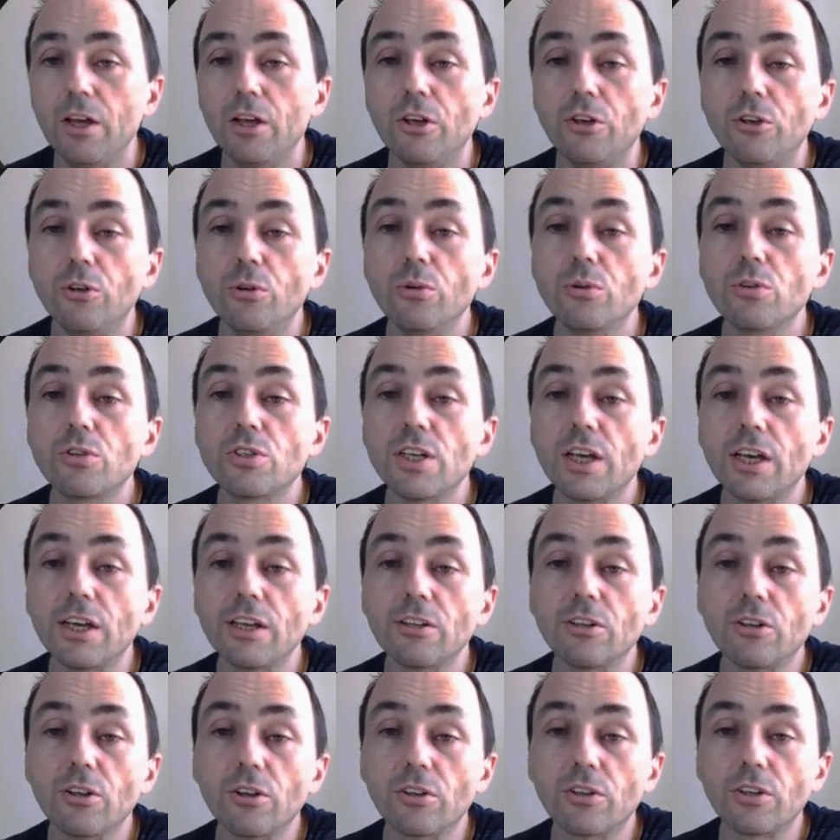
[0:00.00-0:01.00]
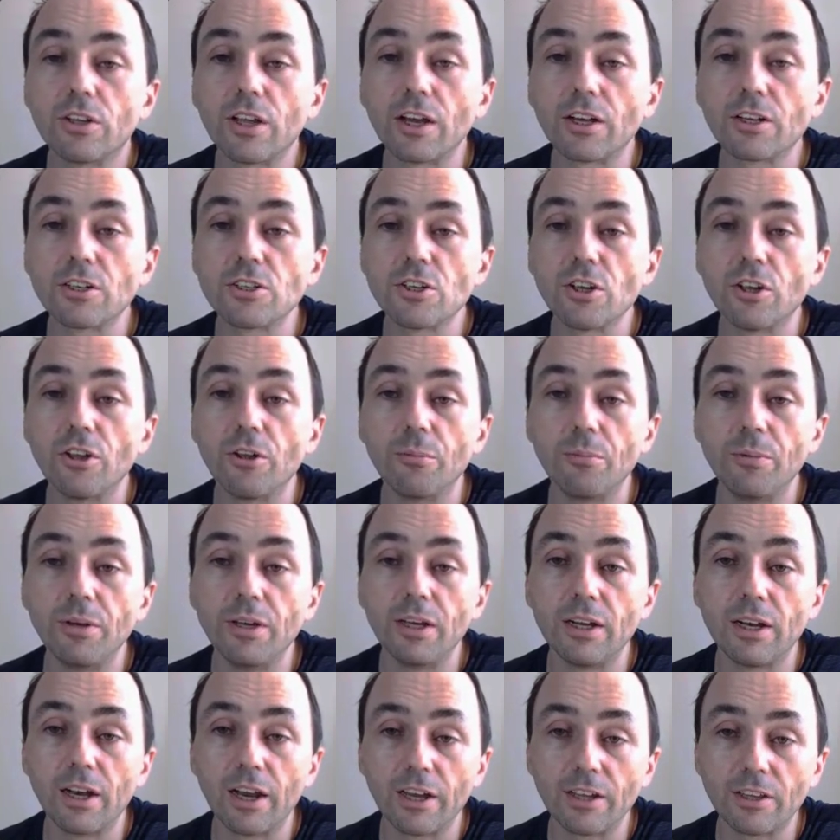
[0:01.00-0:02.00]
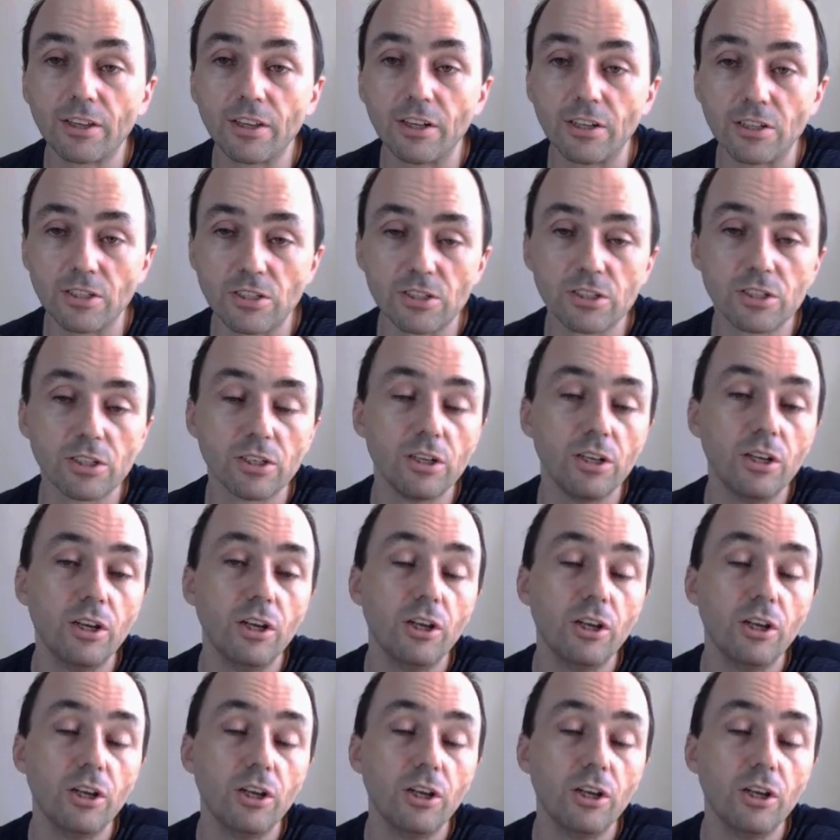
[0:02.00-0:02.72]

using the taxonomy like this.